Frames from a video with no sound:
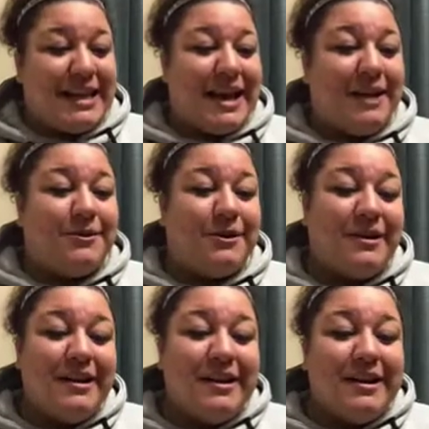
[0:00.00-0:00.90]
thing
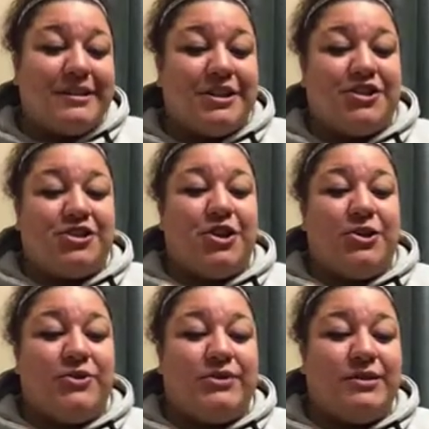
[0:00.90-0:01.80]
ever because it
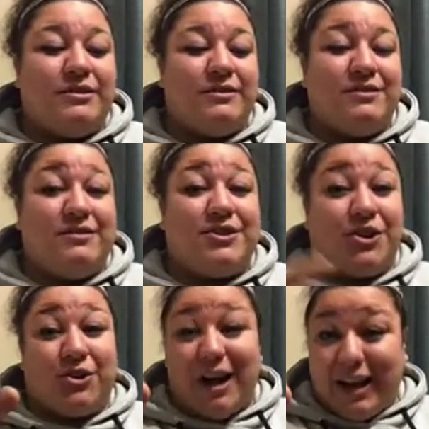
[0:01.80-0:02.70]
shows to
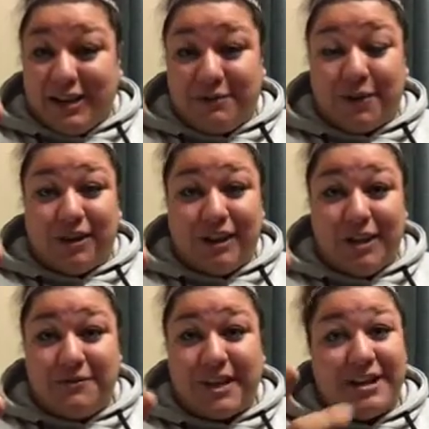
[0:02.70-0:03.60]
grind for a
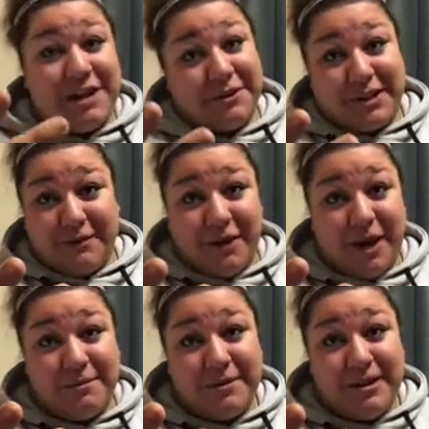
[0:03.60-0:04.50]
lift and never give
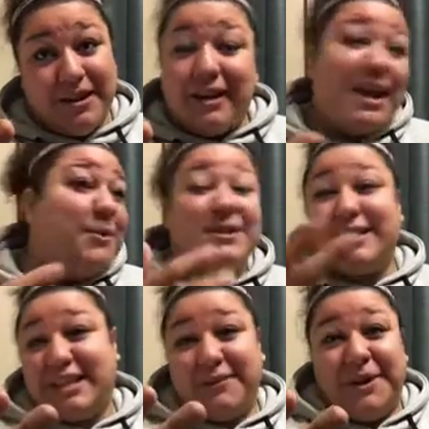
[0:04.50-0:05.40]
up. And I
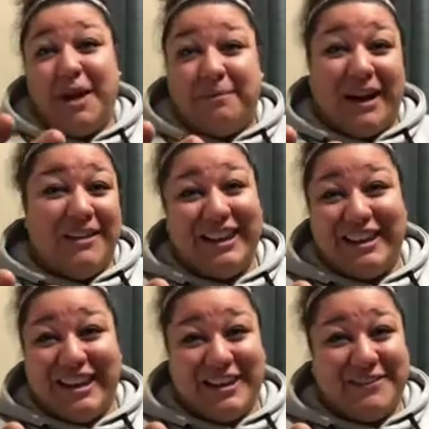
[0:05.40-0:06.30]
wasn't giving up on that
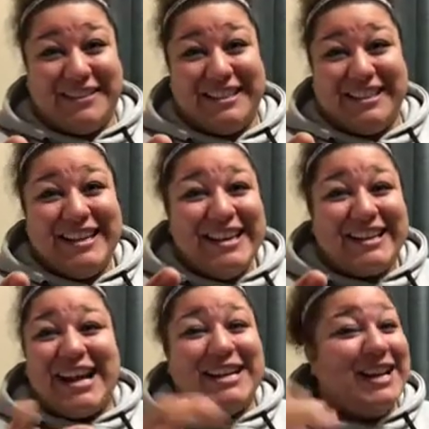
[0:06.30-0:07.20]
lift
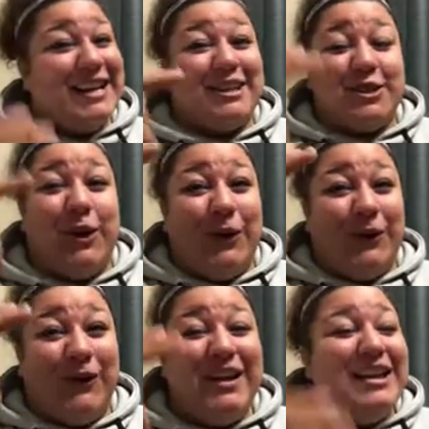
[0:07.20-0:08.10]
because I needed a
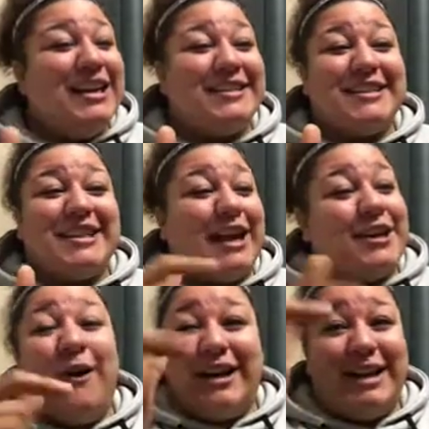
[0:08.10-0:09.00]
total. I was just like,
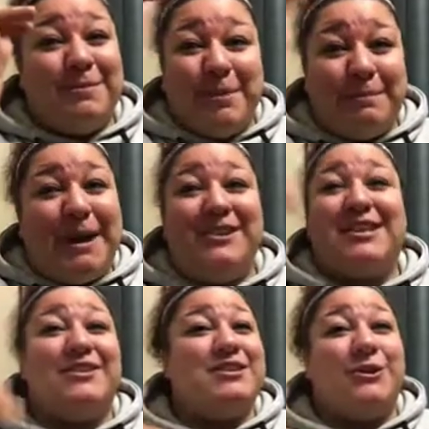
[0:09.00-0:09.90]
no, I need to put pounds
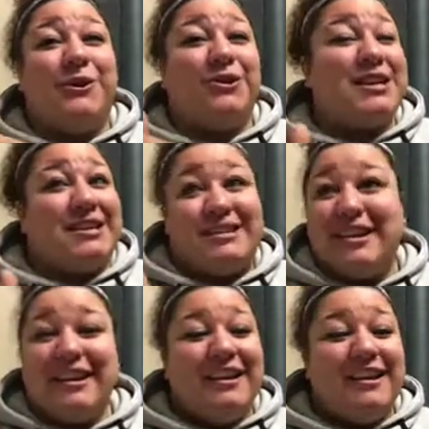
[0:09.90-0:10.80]
on this total because
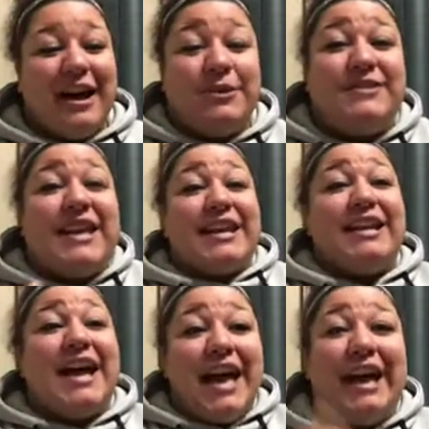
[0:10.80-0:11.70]
I was thinking
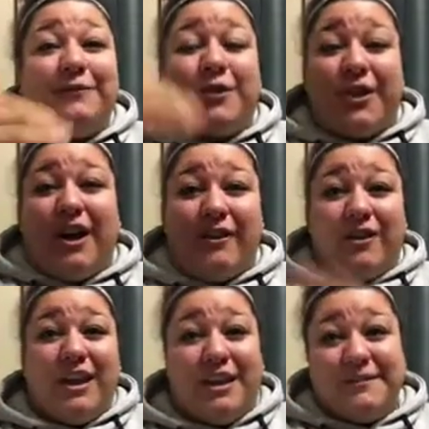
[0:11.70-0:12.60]
ahead for the other
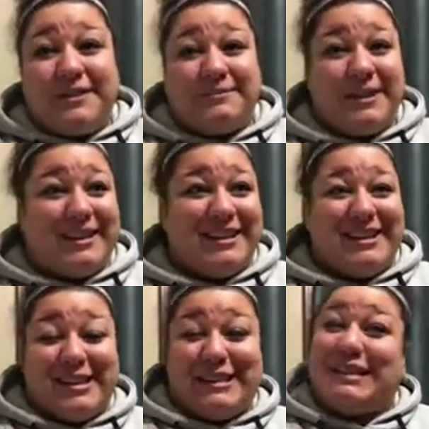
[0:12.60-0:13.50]
lifts
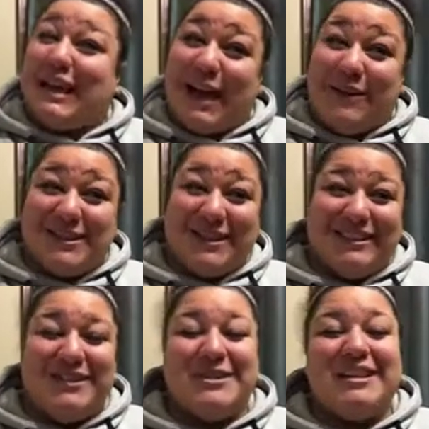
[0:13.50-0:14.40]
because
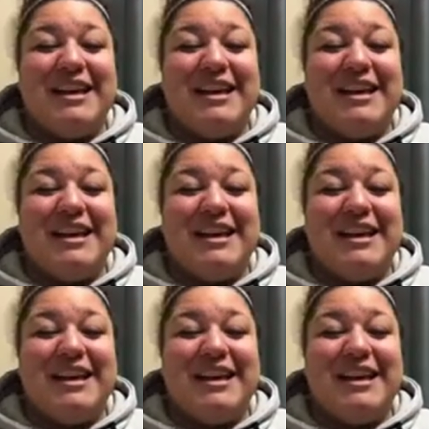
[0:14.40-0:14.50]
it was